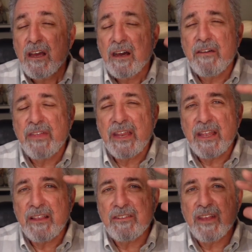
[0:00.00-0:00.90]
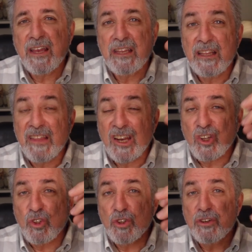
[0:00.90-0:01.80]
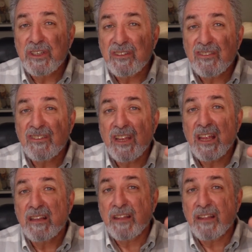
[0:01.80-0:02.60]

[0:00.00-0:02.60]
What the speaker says: of that anxiety, that alerted state,